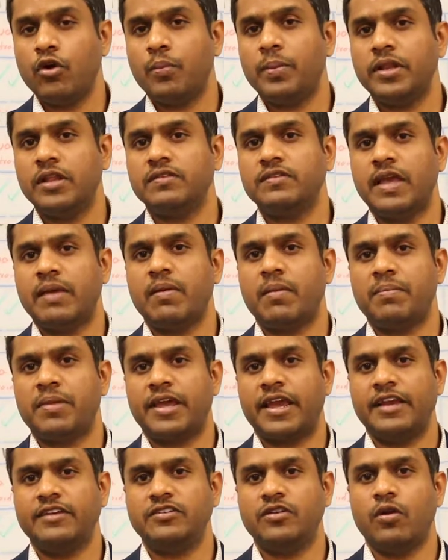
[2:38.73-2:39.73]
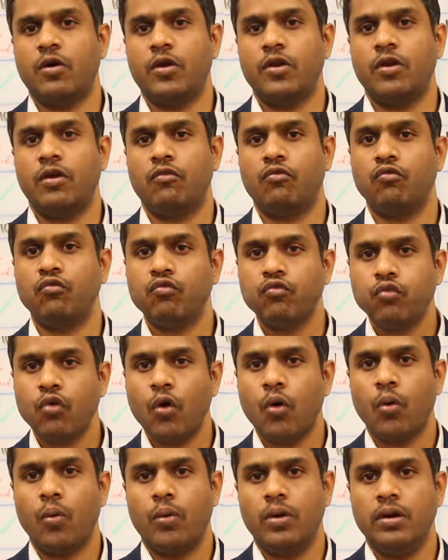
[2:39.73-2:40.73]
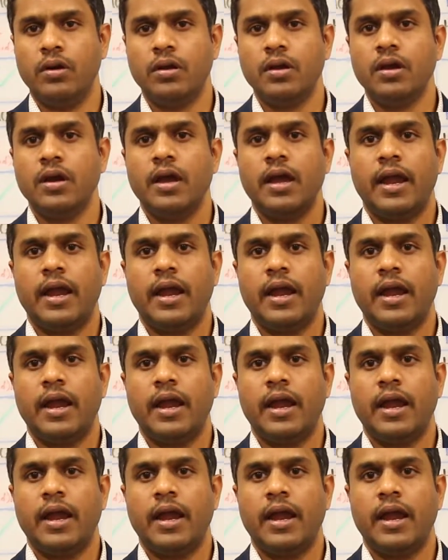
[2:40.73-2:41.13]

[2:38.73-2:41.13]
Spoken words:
you open the same application on your phone,